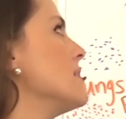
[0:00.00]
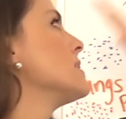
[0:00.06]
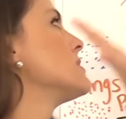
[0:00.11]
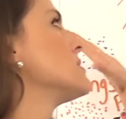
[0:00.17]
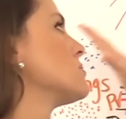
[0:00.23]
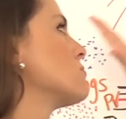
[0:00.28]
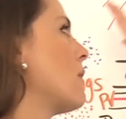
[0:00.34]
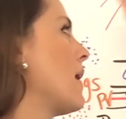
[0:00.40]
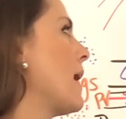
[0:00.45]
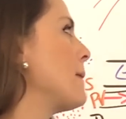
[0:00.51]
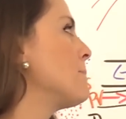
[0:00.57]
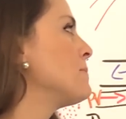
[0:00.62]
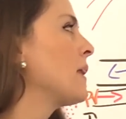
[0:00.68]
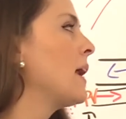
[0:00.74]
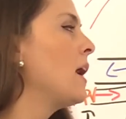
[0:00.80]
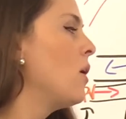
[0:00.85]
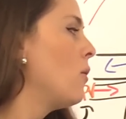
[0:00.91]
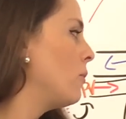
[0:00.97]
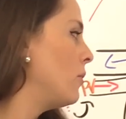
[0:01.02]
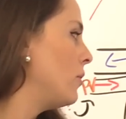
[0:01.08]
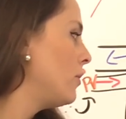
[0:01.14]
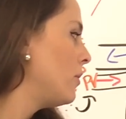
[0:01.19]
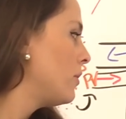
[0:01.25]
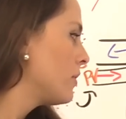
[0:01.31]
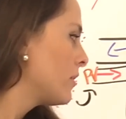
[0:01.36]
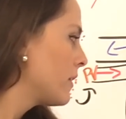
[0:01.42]
this way.
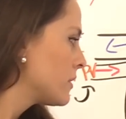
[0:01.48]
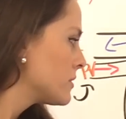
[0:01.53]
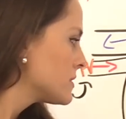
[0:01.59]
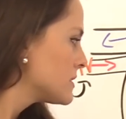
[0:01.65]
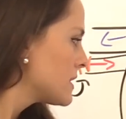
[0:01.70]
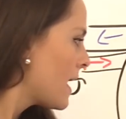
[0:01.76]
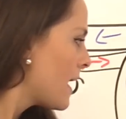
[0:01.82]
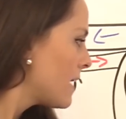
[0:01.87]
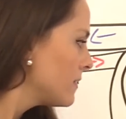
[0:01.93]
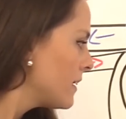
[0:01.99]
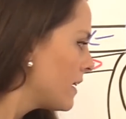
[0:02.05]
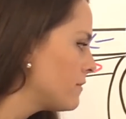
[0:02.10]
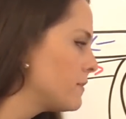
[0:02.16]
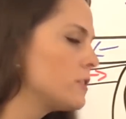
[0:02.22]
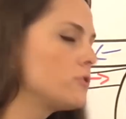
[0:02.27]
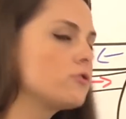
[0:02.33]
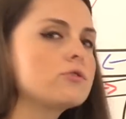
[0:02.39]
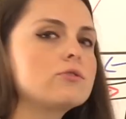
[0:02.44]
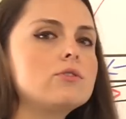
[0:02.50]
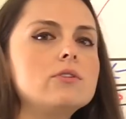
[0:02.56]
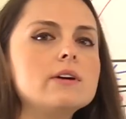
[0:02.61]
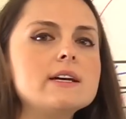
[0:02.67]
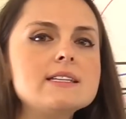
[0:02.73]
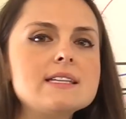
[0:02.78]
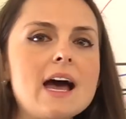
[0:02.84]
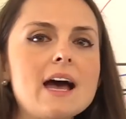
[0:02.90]
Well, there's that left
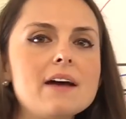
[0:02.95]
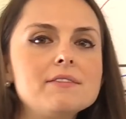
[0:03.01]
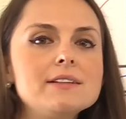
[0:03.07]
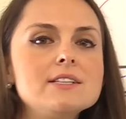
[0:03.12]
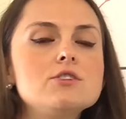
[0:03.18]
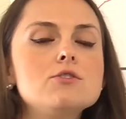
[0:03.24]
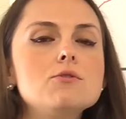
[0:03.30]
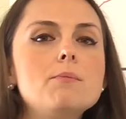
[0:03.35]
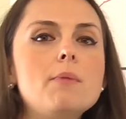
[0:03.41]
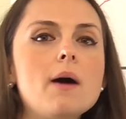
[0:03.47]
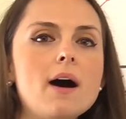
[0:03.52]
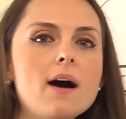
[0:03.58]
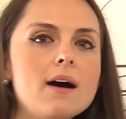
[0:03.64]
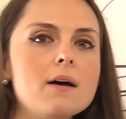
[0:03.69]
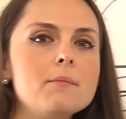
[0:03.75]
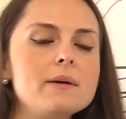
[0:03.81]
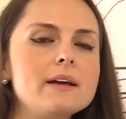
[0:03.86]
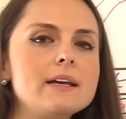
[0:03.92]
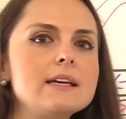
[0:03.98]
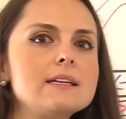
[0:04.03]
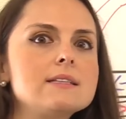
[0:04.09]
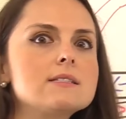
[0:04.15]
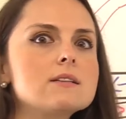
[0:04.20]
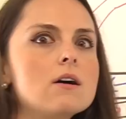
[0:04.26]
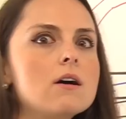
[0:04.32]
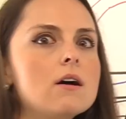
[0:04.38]
ventricle. It's having to pump
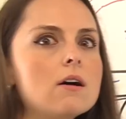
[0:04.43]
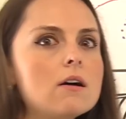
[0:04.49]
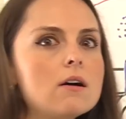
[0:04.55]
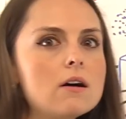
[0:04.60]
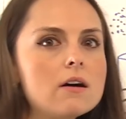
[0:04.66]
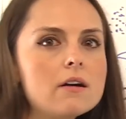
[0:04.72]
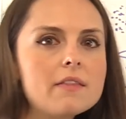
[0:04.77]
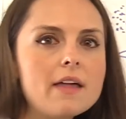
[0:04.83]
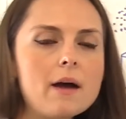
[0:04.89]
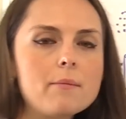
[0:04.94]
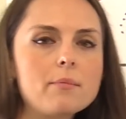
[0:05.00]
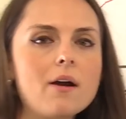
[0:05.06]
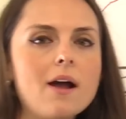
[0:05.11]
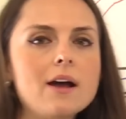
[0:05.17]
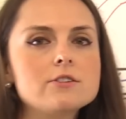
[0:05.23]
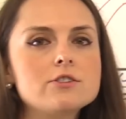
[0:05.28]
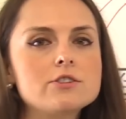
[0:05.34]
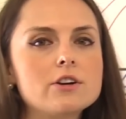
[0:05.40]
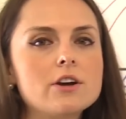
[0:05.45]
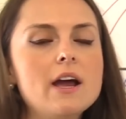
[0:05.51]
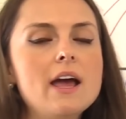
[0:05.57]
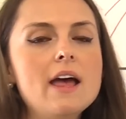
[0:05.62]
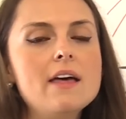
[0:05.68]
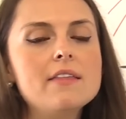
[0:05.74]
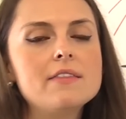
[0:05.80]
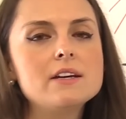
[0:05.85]
against all that
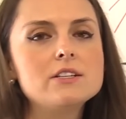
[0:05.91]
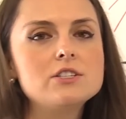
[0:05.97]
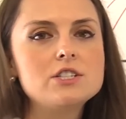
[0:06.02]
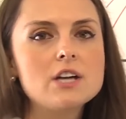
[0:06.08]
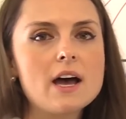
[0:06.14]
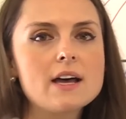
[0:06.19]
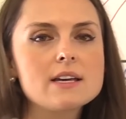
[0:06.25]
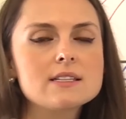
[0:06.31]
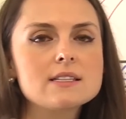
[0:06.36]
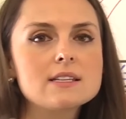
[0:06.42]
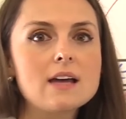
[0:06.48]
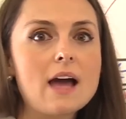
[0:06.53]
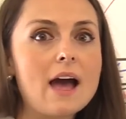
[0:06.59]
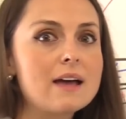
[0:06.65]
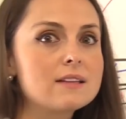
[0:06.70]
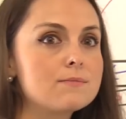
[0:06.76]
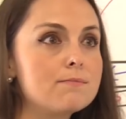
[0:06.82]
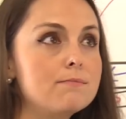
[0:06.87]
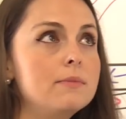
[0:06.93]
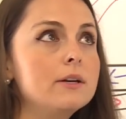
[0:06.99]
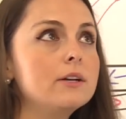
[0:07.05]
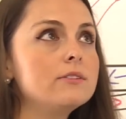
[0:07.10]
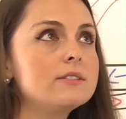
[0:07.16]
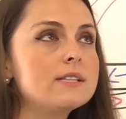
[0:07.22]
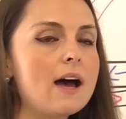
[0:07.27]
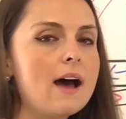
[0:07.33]
pressure that just has
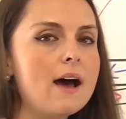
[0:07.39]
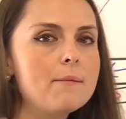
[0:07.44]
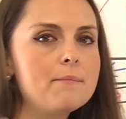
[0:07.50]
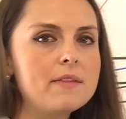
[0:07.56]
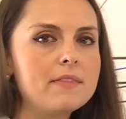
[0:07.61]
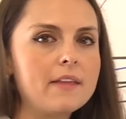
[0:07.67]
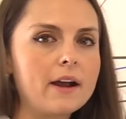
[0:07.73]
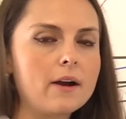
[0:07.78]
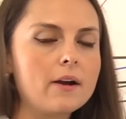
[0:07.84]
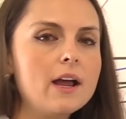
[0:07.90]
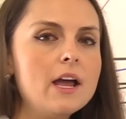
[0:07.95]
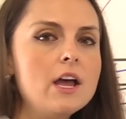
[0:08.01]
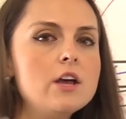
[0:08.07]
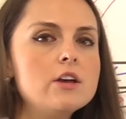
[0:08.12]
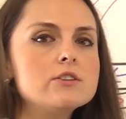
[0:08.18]
built up in there.